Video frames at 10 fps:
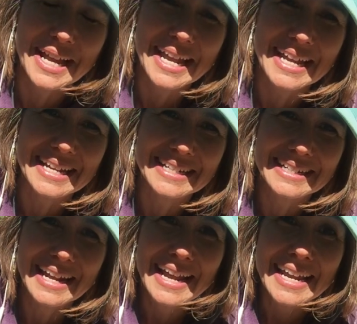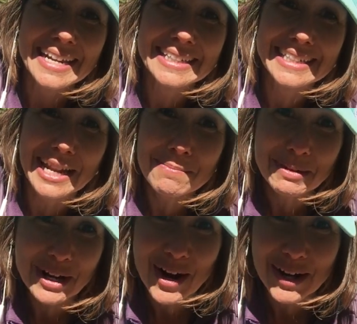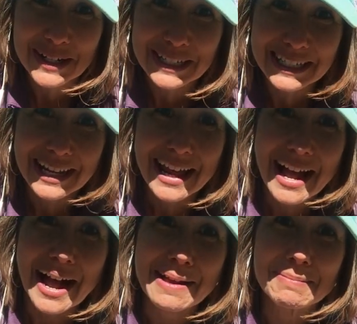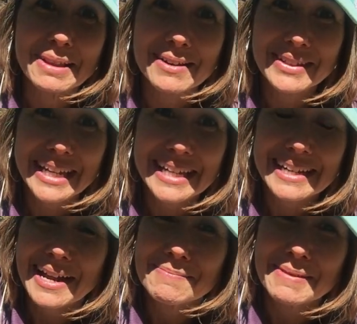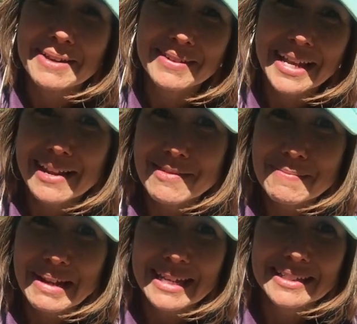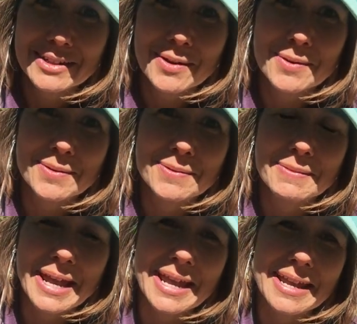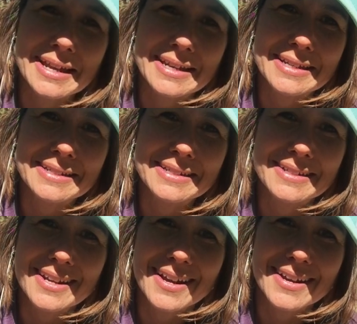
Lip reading: And in some regards, I'm loving it. I'm loving having my kids at home and,